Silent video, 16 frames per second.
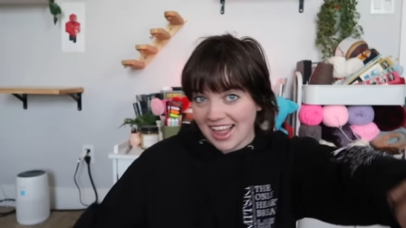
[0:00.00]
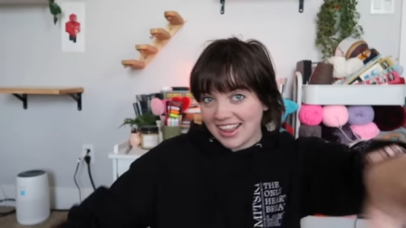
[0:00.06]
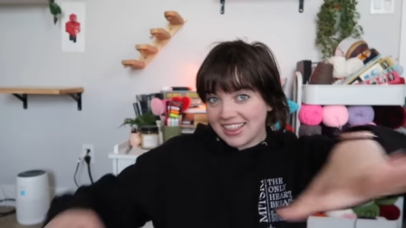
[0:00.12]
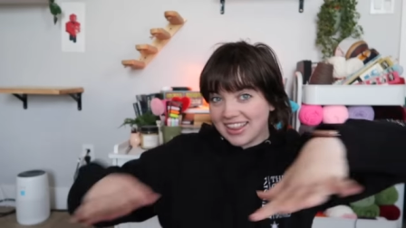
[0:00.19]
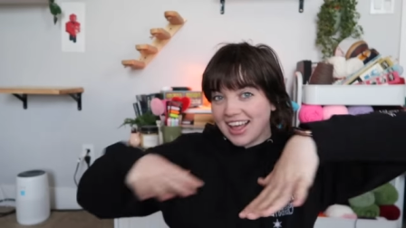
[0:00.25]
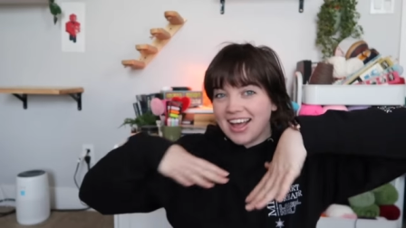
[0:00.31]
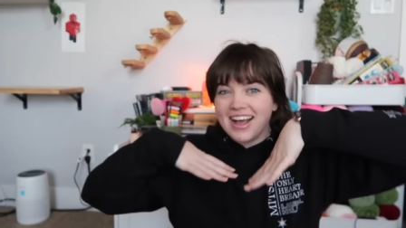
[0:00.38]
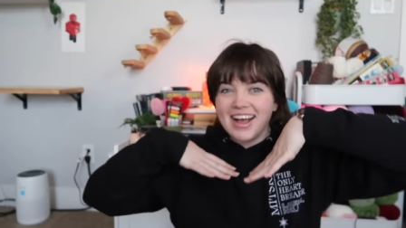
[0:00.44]

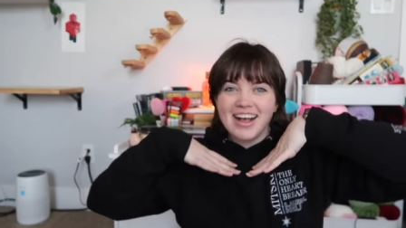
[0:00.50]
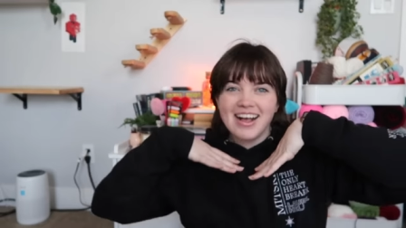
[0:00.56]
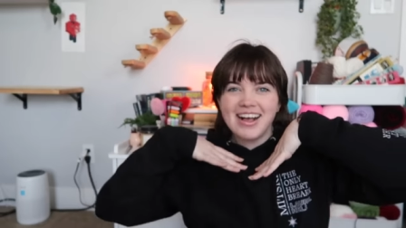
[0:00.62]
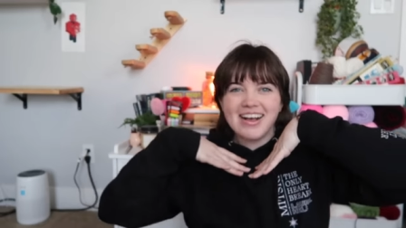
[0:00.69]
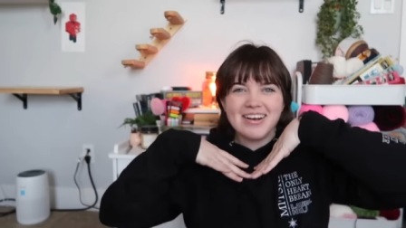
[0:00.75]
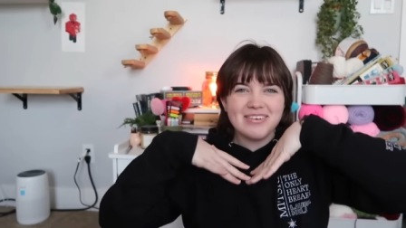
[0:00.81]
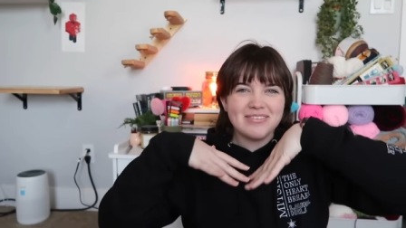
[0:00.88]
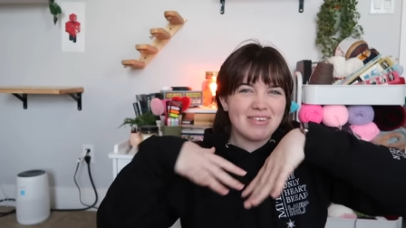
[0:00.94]

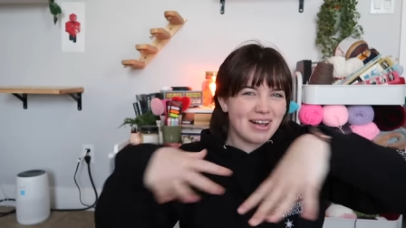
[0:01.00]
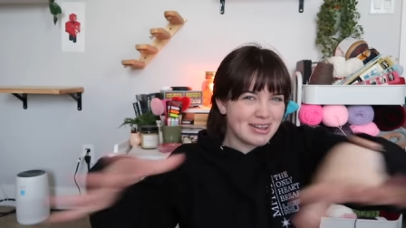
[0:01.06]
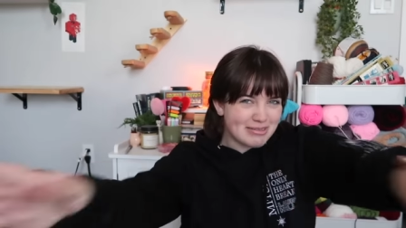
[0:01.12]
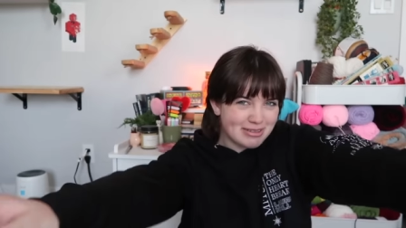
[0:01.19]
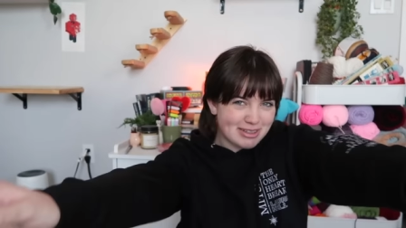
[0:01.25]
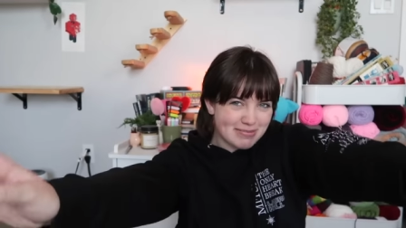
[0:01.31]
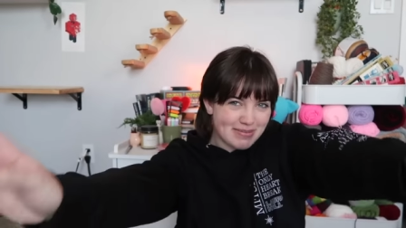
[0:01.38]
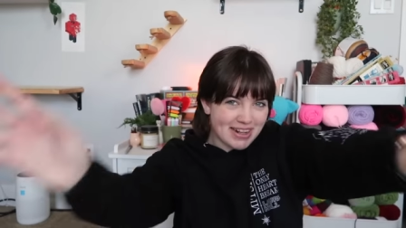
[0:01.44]
Hello,
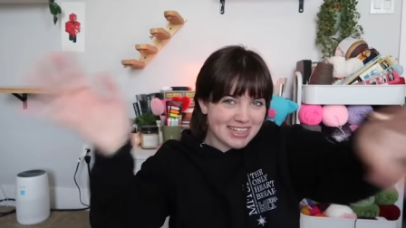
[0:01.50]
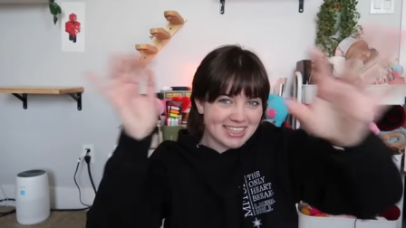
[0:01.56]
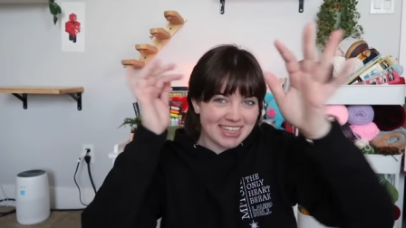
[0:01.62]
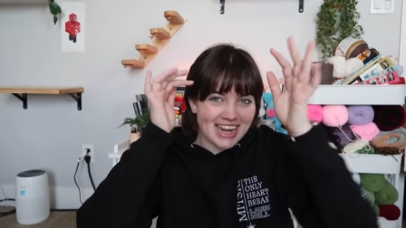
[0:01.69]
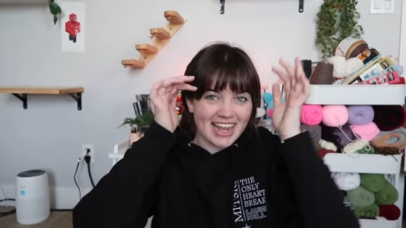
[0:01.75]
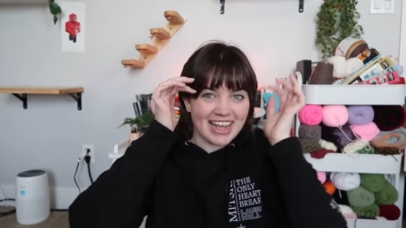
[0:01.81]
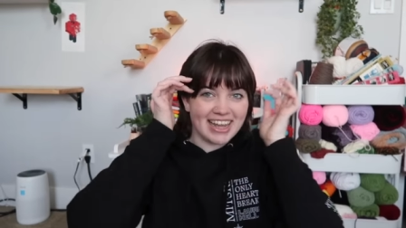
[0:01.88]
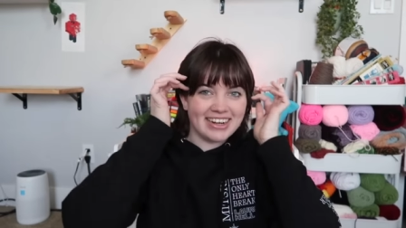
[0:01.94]
welcome to my
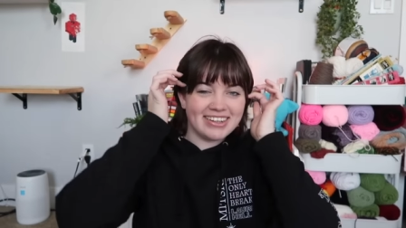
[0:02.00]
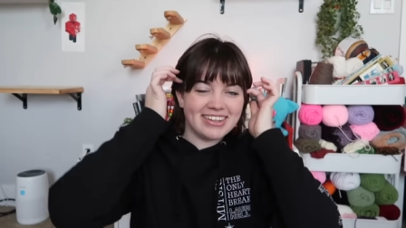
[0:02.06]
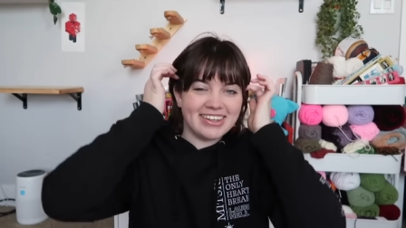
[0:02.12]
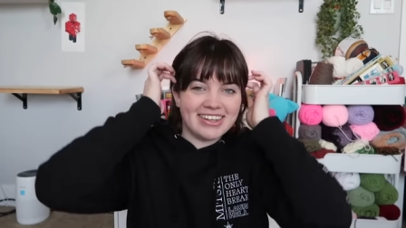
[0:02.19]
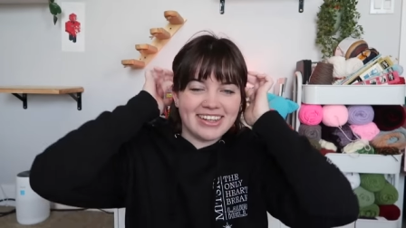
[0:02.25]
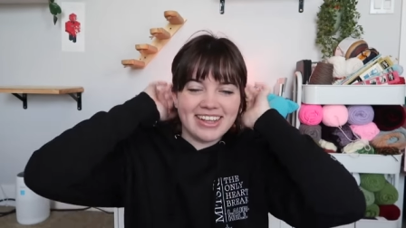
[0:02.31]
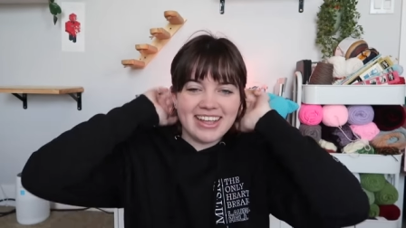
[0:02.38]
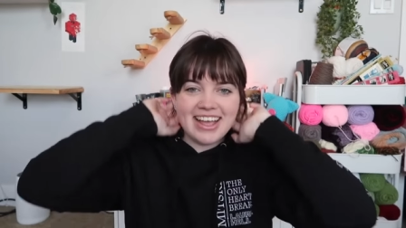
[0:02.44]

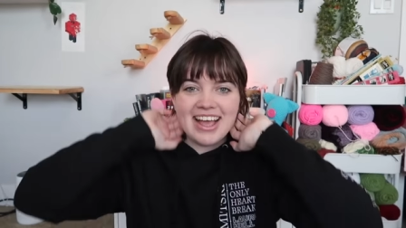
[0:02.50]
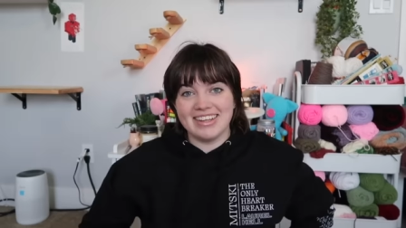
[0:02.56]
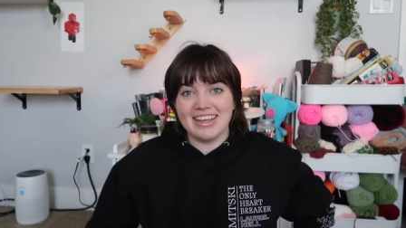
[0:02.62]
channel.